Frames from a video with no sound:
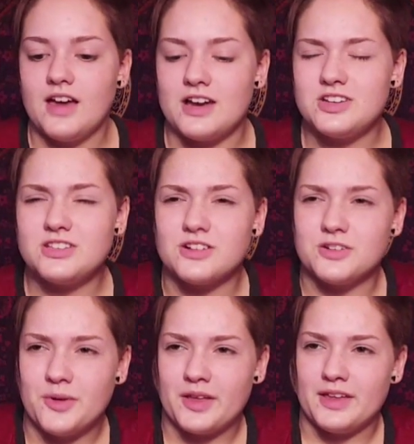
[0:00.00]
I should start
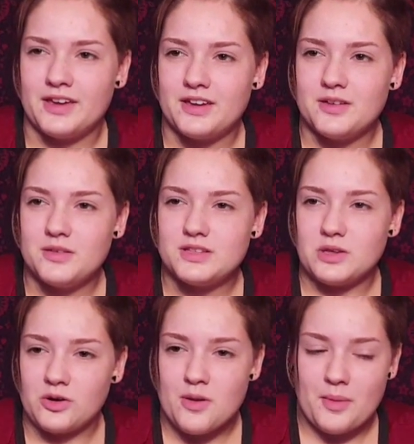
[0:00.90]
doing like
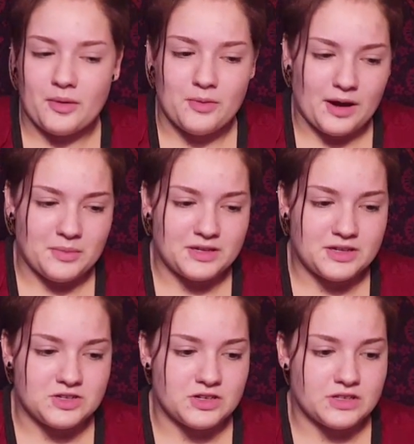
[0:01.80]
song
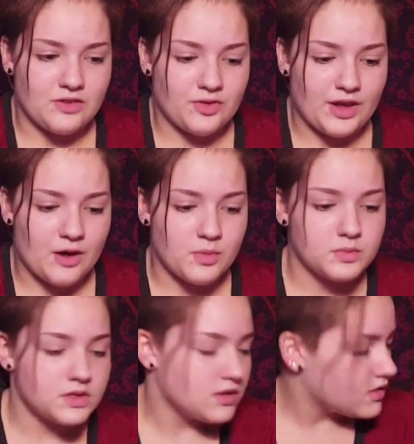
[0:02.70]
recommendations off of the albums.